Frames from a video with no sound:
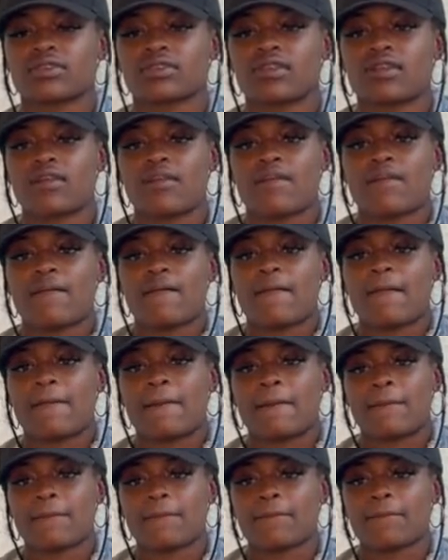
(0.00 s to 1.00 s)

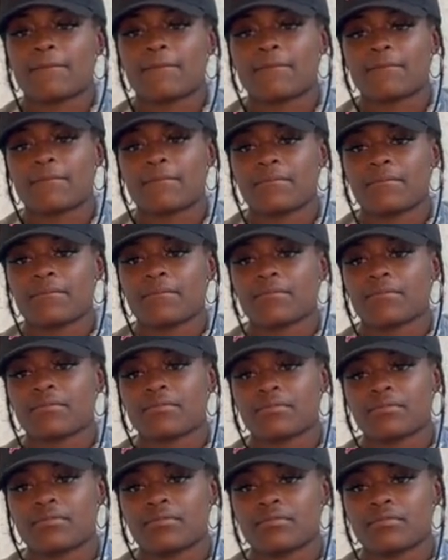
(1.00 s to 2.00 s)

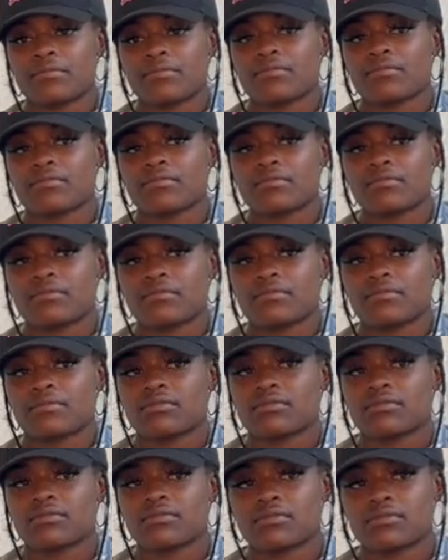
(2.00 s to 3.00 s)

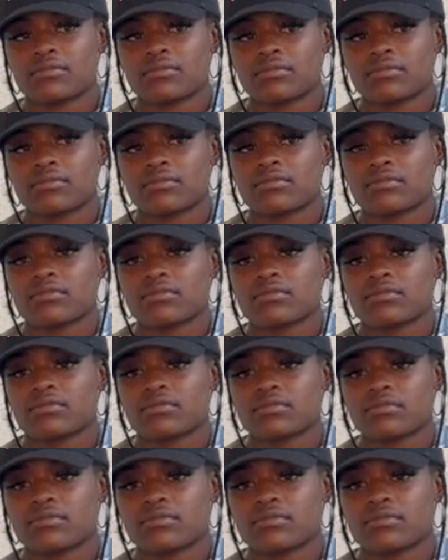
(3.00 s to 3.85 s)
This person isn't speaking.